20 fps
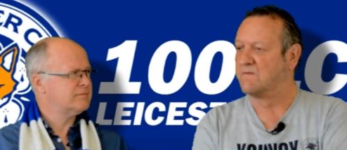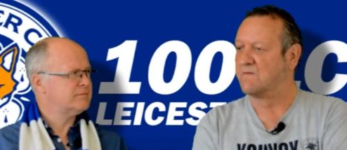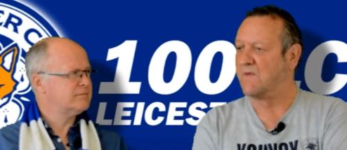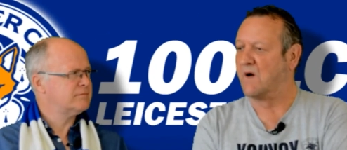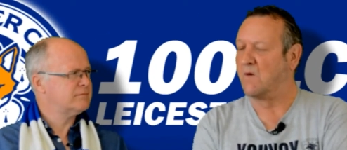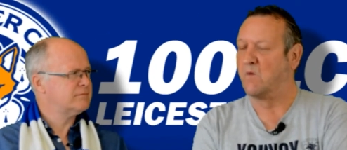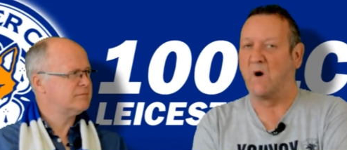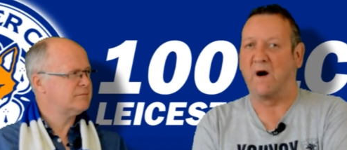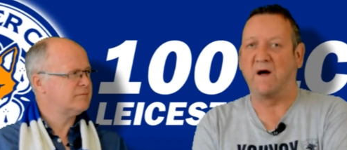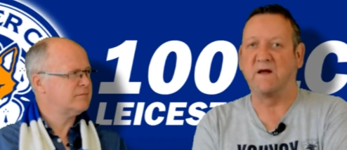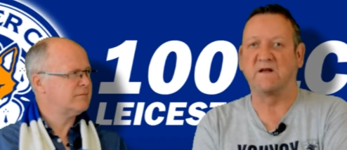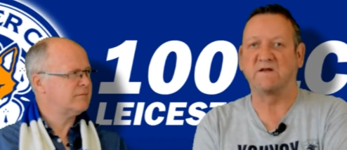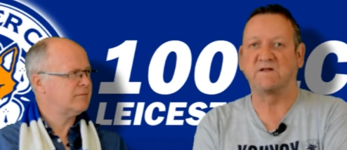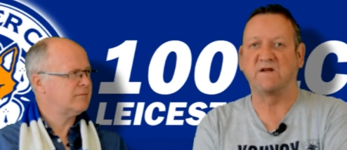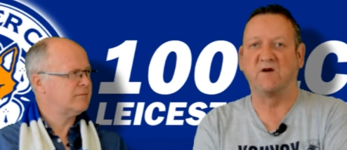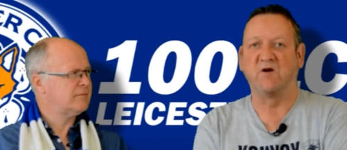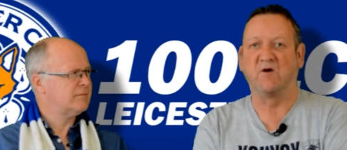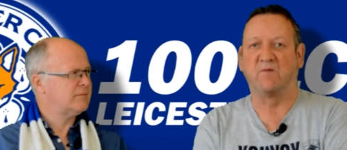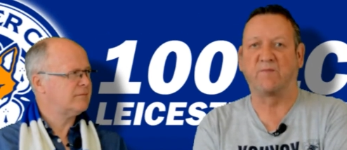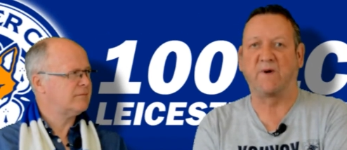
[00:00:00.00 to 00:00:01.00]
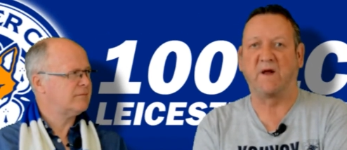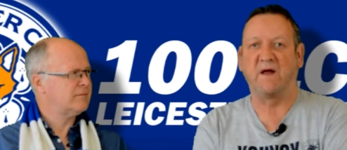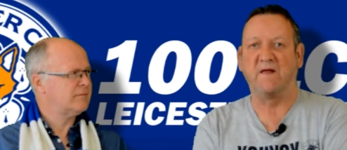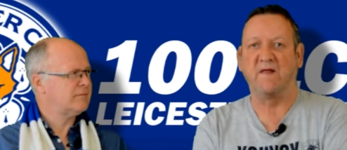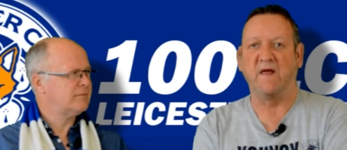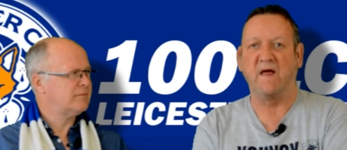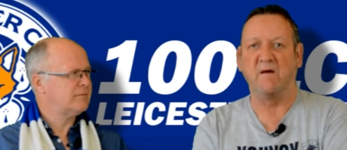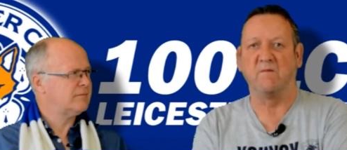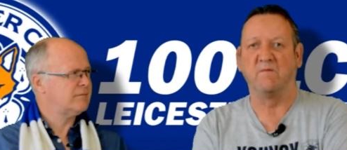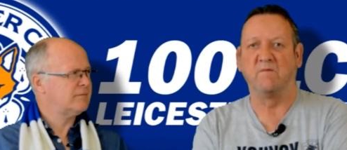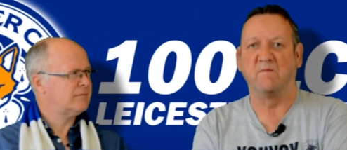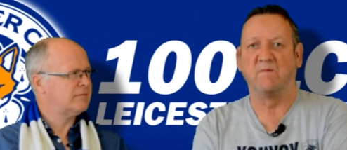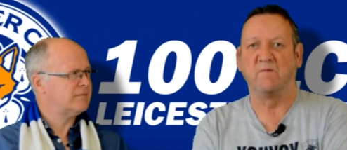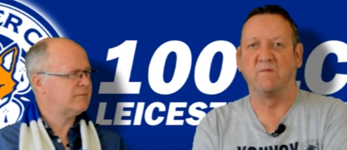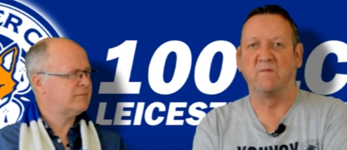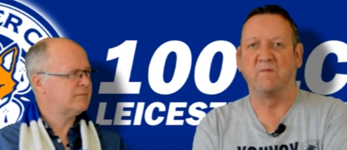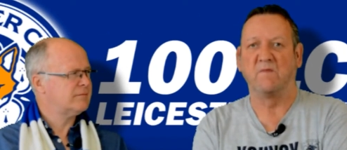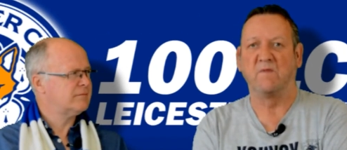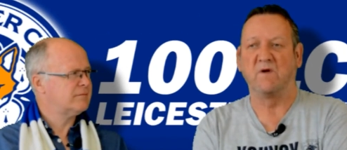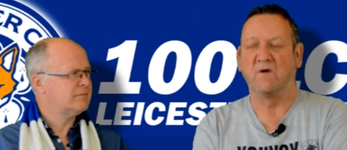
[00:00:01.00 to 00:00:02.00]
Speaker 1: and why does he not play them?
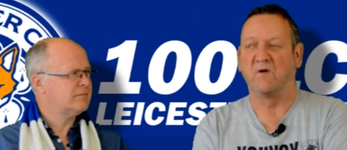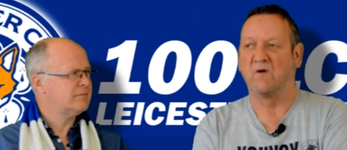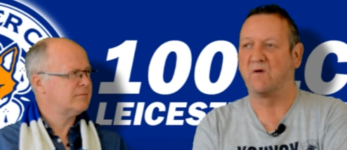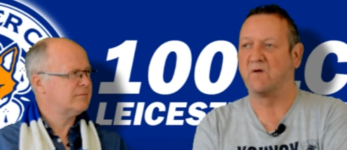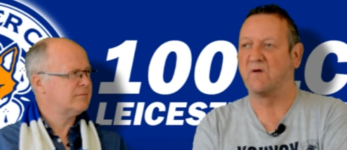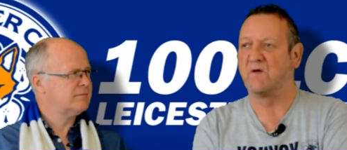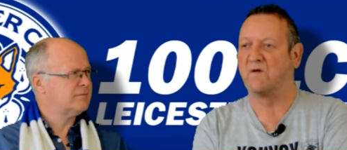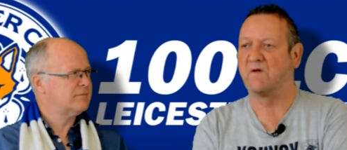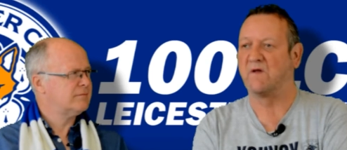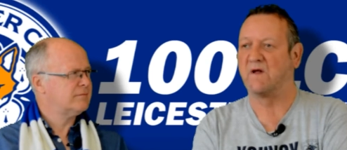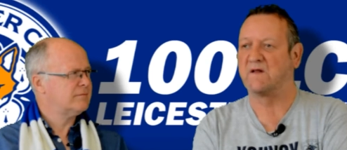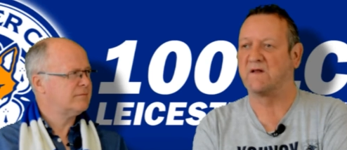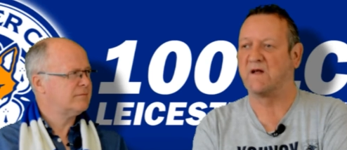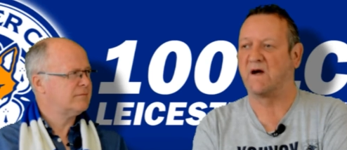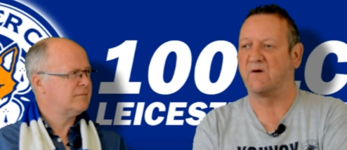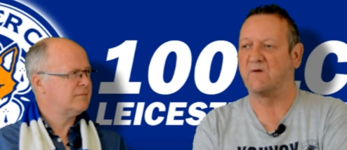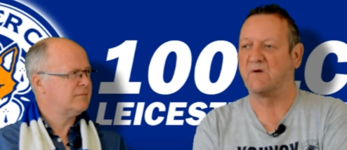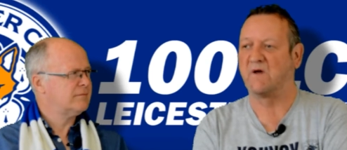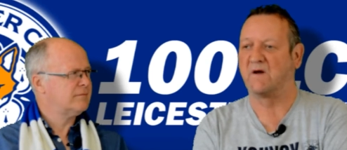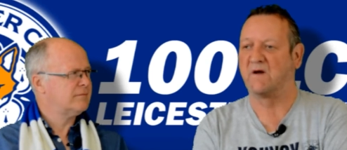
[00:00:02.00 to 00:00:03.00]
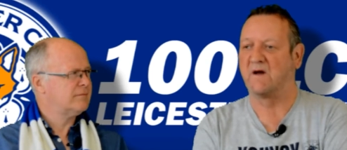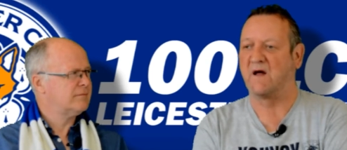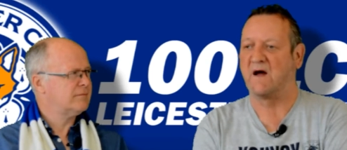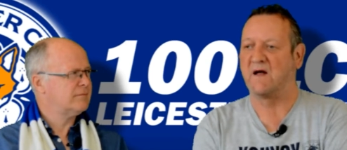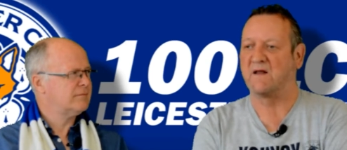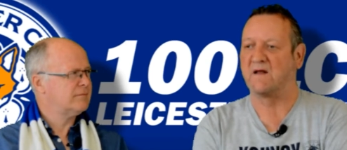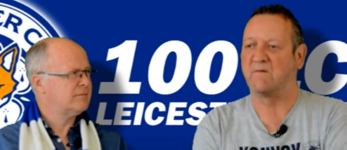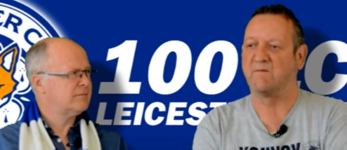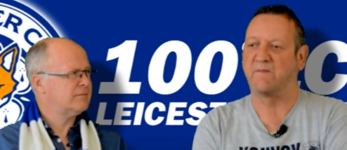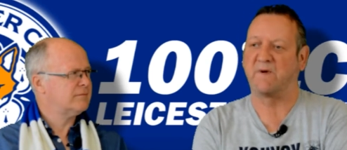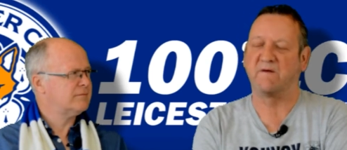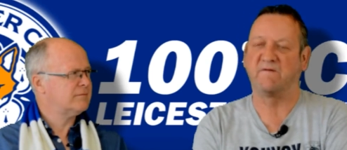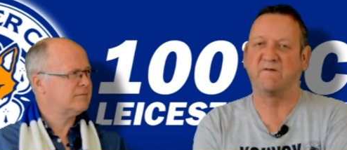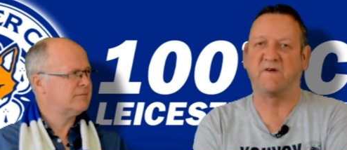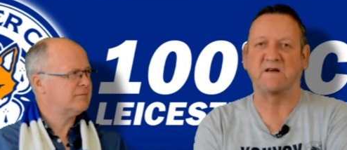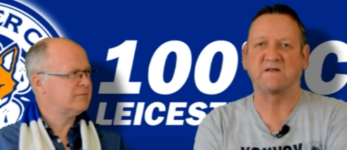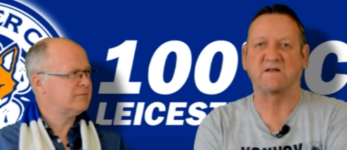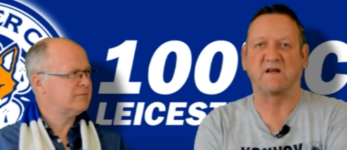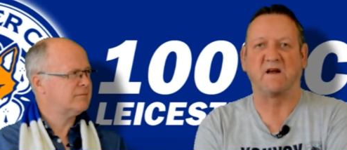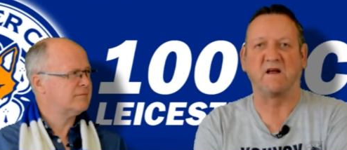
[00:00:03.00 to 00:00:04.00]
You know, the, the Italian lad and big
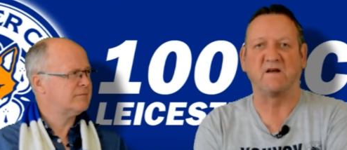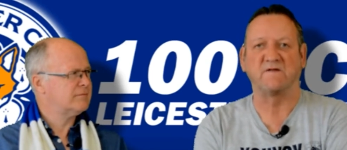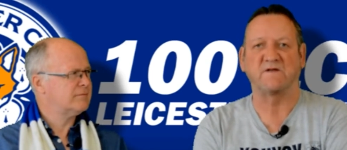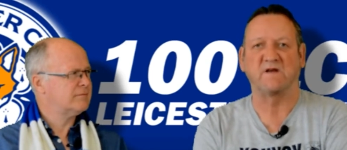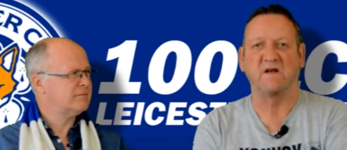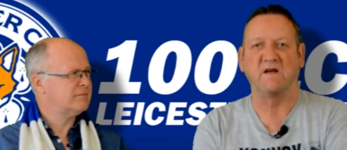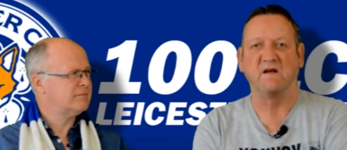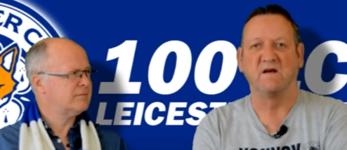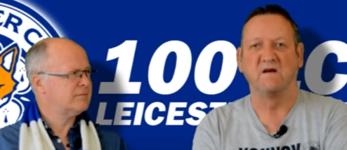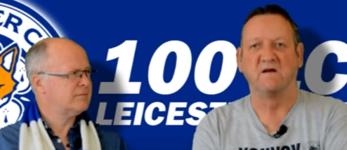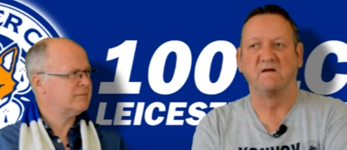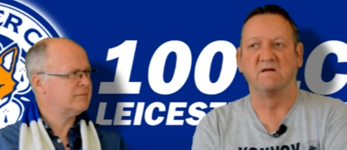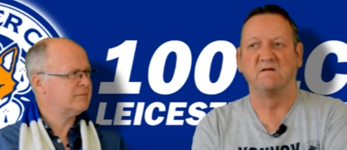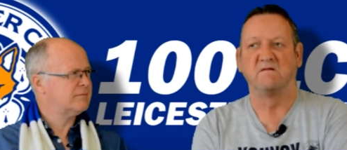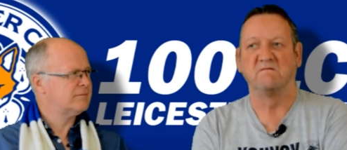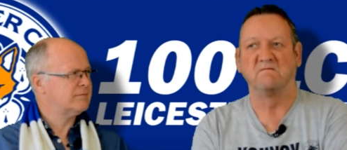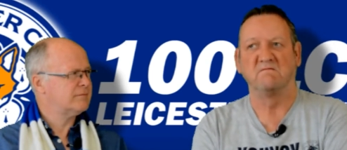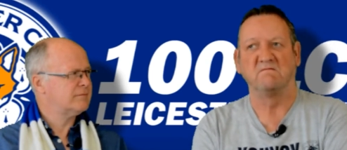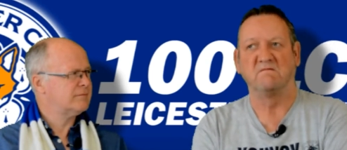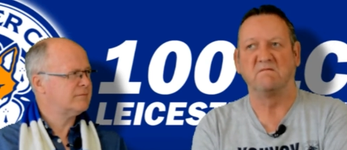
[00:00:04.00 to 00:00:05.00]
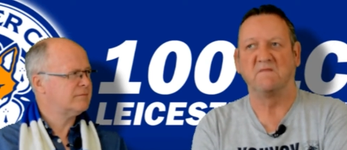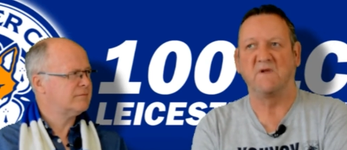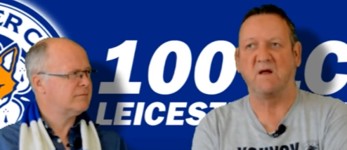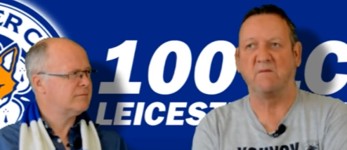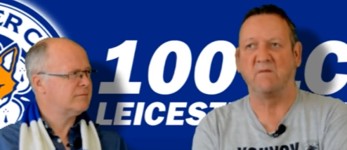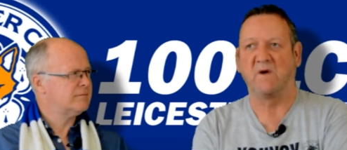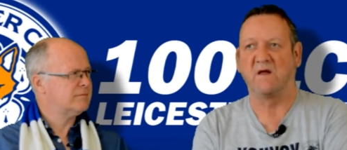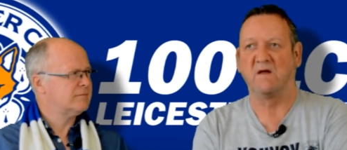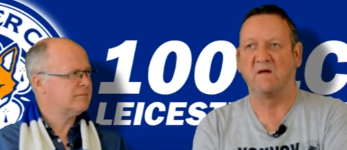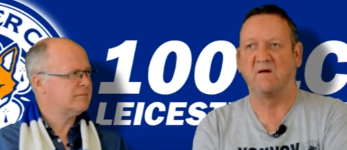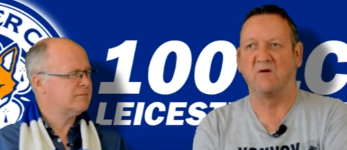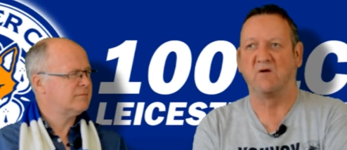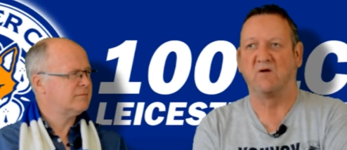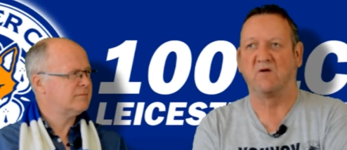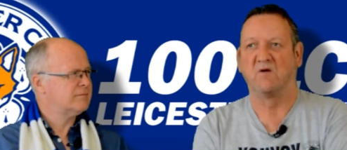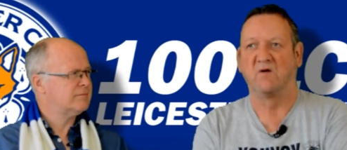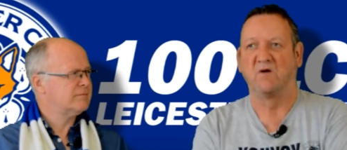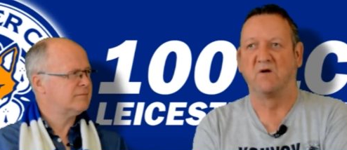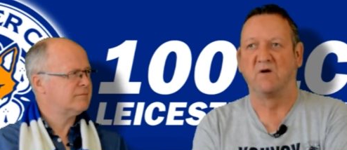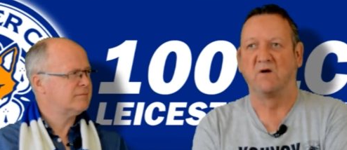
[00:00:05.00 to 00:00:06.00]
Wasilewski, they might, you
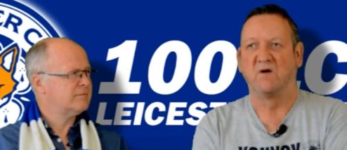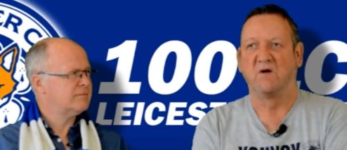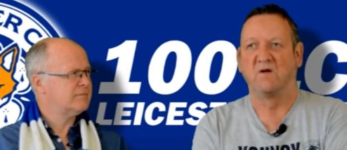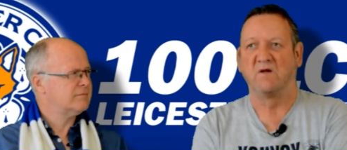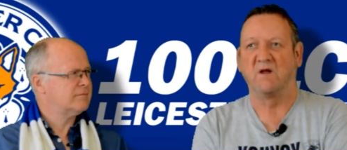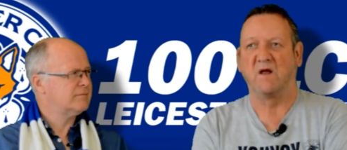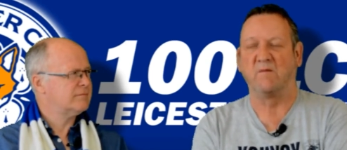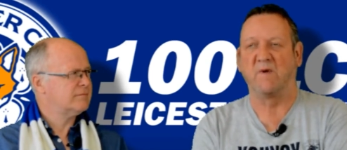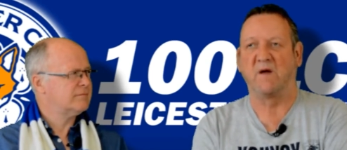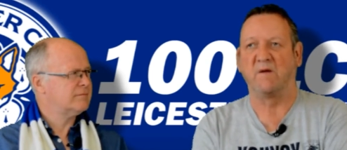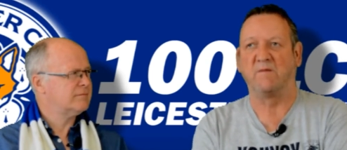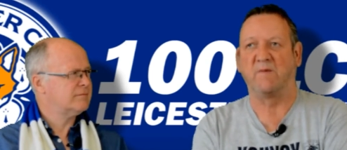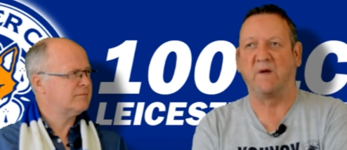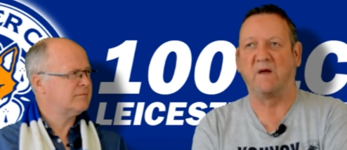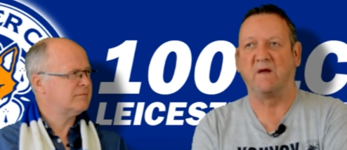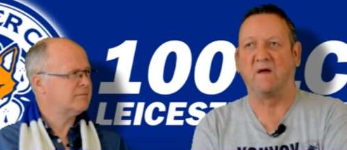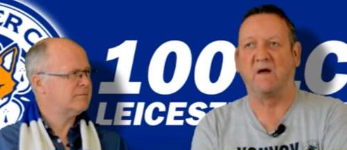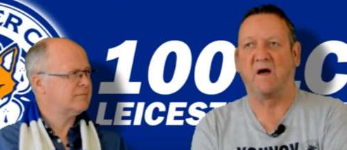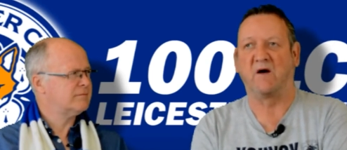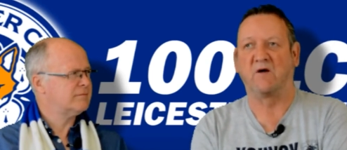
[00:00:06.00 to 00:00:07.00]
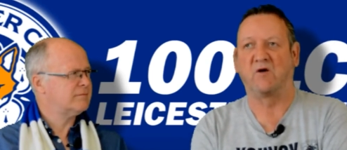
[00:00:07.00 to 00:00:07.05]
know, they might be a